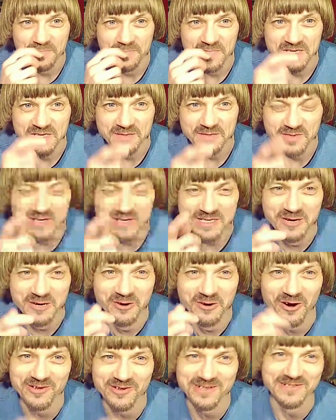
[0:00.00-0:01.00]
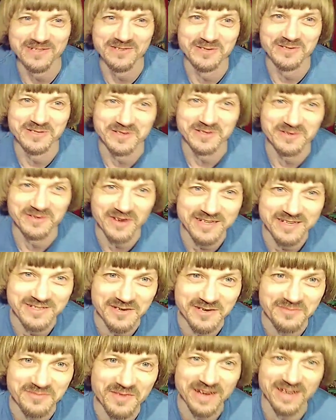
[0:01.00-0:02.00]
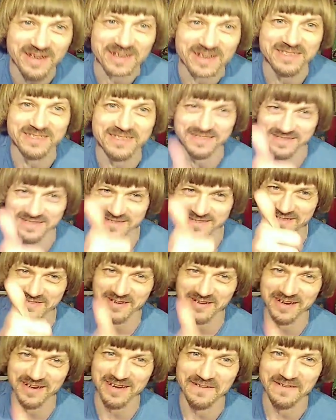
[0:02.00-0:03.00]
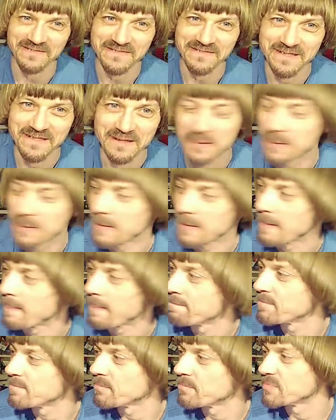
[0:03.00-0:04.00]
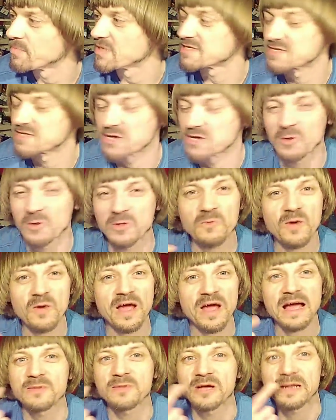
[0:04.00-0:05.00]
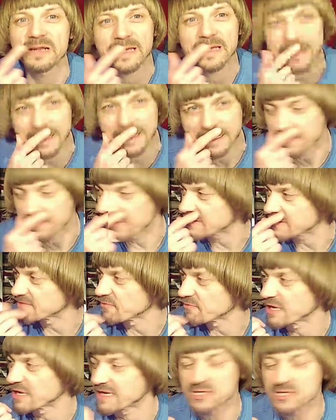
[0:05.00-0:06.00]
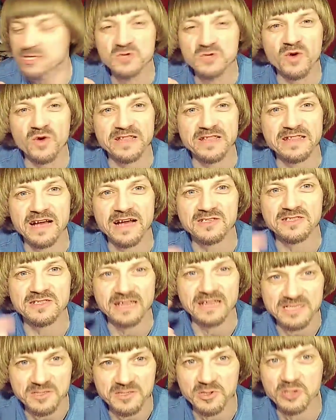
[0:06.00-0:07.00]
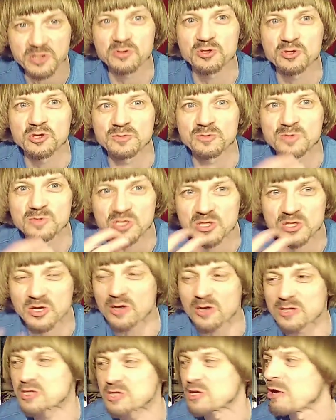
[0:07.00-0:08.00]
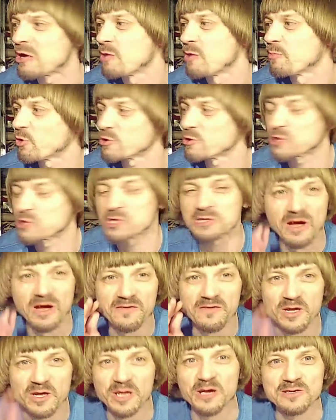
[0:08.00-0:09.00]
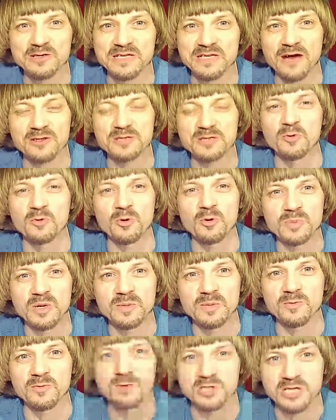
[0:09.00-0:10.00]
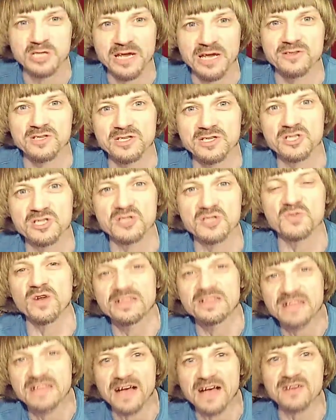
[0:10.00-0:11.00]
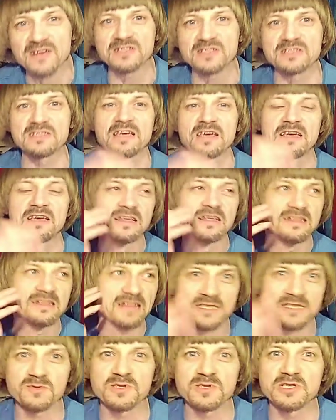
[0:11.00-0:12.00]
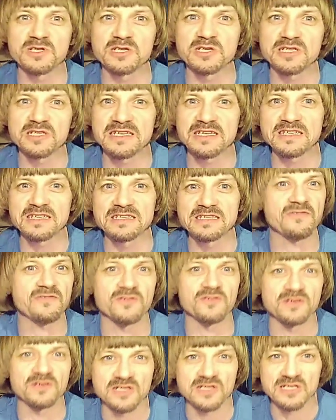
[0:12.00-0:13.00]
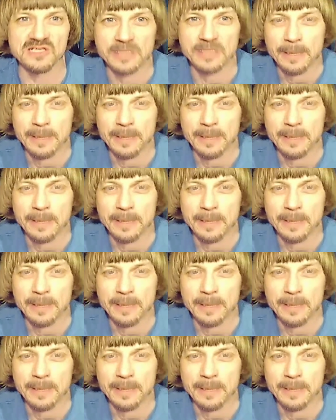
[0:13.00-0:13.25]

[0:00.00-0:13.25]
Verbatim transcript: Somebody's quoting Delusions of Grandeur there, Mike Hudson. That's right. This is the only way I'm going to get anywhere is if we can get to twenty thousand. That's when YouTube starts pushing my videos out to more people. When channels get to twenty thousand, that's when you see a difference.